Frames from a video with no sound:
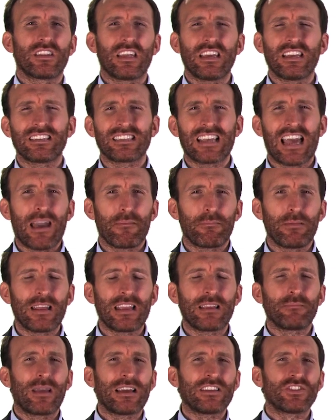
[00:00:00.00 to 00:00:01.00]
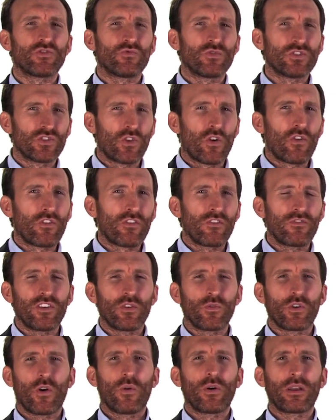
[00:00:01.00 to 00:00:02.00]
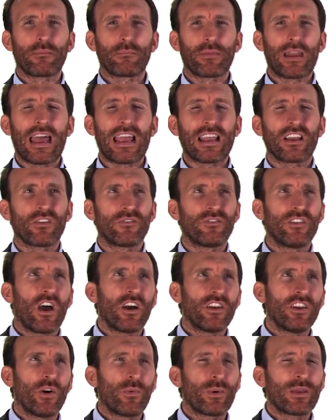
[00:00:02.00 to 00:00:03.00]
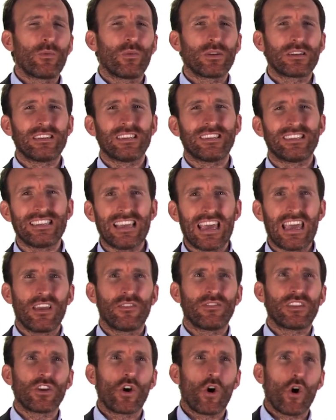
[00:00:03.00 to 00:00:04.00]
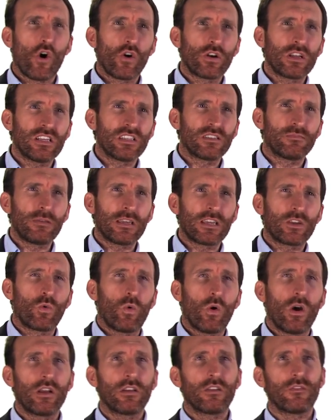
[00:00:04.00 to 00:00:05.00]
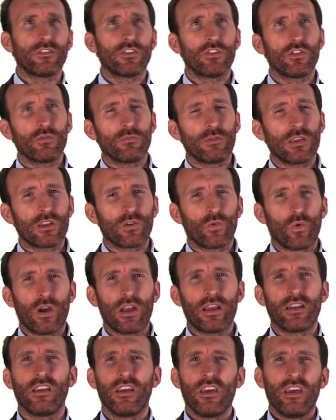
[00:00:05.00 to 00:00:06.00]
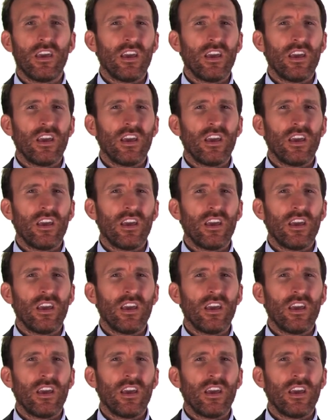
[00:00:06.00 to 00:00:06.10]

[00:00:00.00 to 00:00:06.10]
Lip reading: things happening as a result of you going blank, of not knowing what to say, of the audience being quiet, of you being quiet.